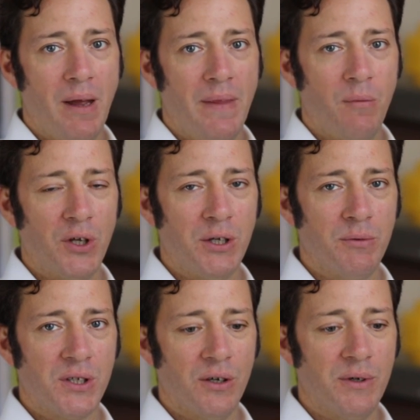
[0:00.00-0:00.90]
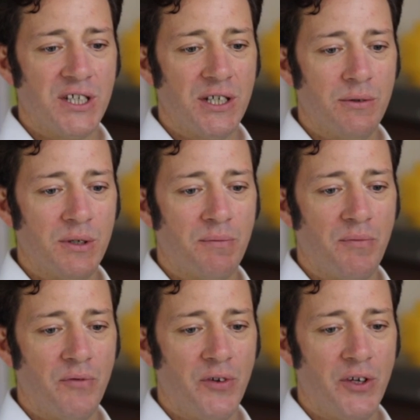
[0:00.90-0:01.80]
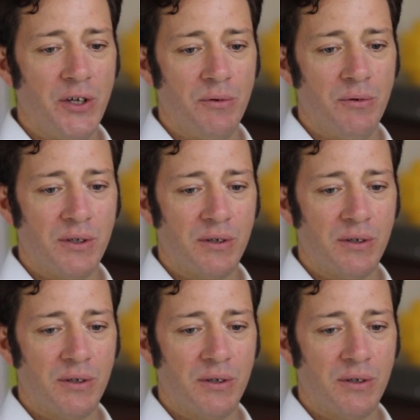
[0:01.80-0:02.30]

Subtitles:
and then what you would do is you would